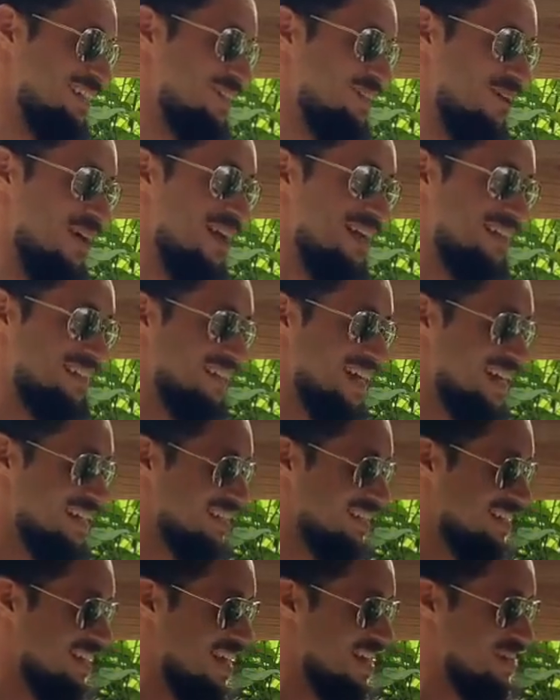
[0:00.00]
great.
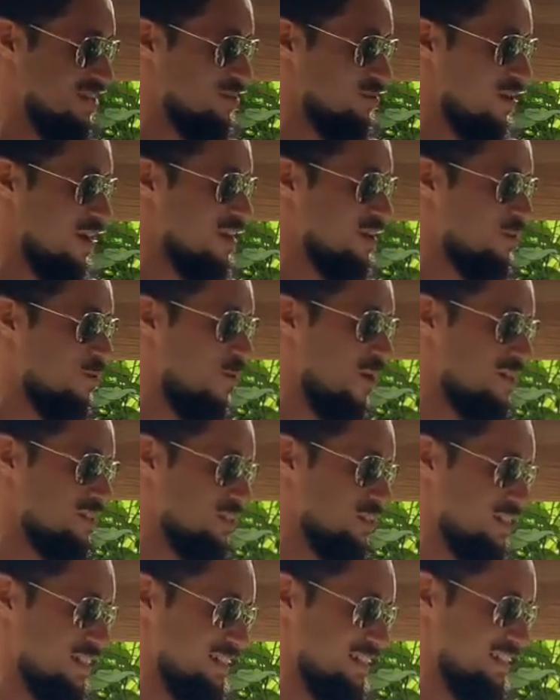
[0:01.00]
That's a great
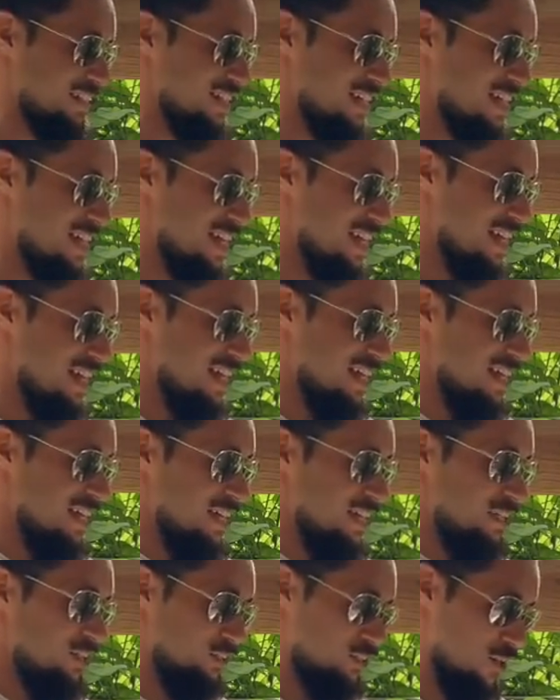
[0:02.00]
question.
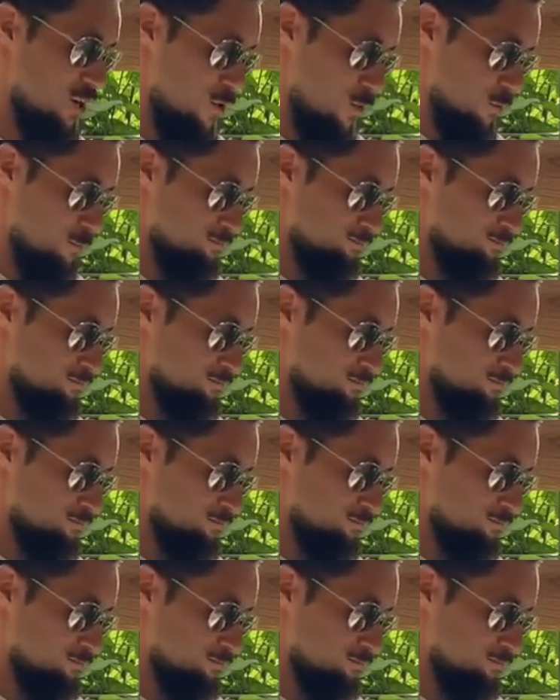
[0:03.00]
So